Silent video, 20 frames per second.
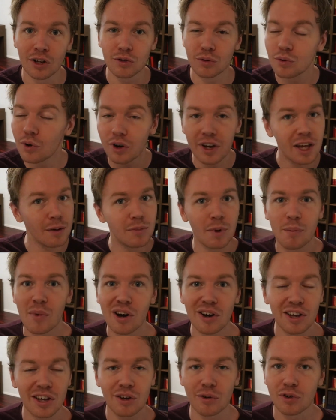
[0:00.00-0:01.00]
Do not keep the
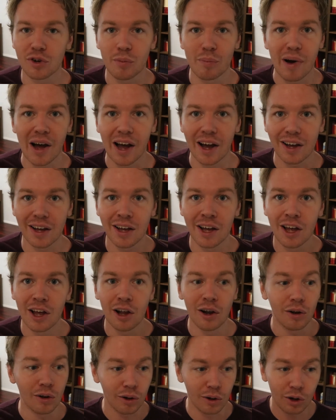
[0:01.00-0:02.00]
monkey on your back.
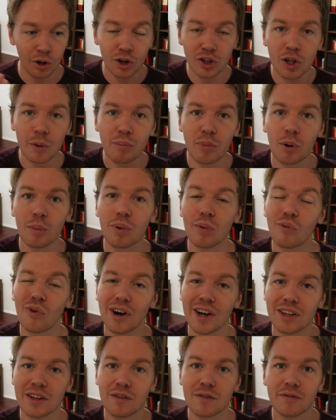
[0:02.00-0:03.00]
Look the problem
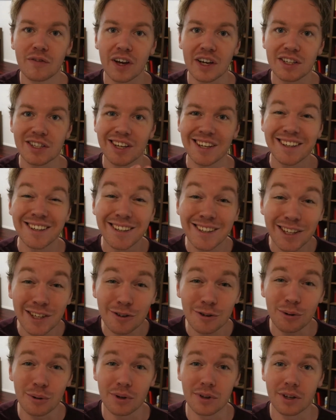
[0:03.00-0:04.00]
right in the face and
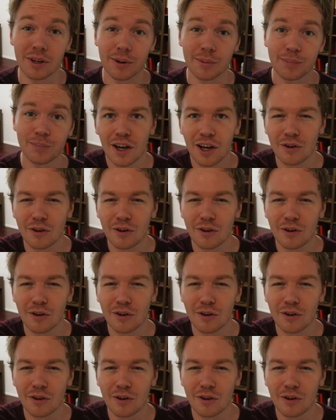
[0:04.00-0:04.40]
deal with it.